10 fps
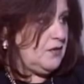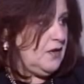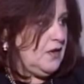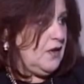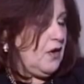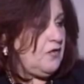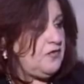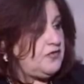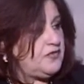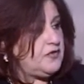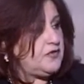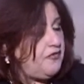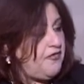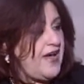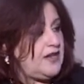of the fact
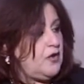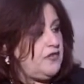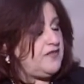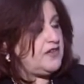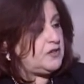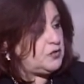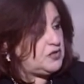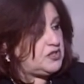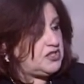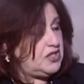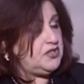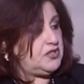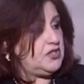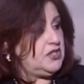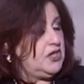of having 2 children
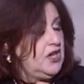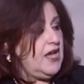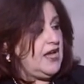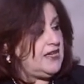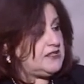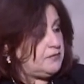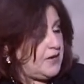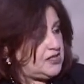is much